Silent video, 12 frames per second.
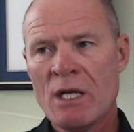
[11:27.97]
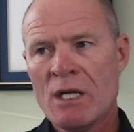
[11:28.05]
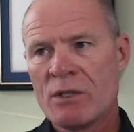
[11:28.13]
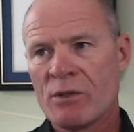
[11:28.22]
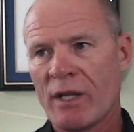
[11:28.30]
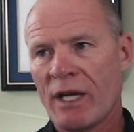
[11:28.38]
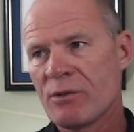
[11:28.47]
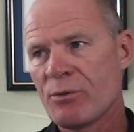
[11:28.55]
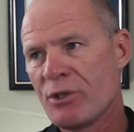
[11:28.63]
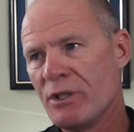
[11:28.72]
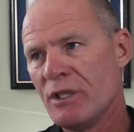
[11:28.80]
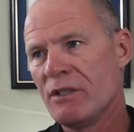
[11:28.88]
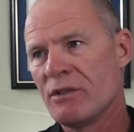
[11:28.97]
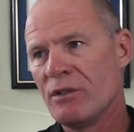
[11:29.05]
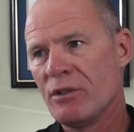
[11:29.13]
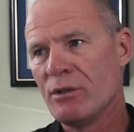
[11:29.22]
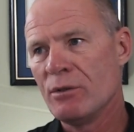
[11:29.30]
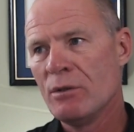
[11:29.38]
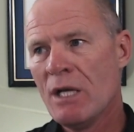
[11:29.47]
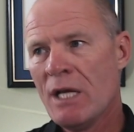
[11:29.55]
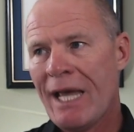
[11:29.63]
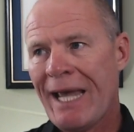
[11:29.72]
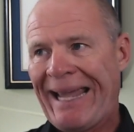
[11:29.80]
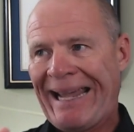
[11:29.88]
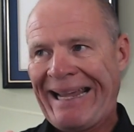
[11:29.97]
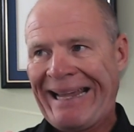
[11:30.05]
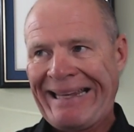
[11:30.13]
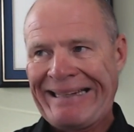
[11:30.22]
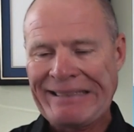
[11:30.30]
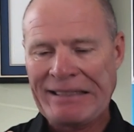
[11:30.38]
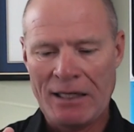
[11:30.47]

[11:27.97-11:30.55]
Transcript: So that's what you need to do. And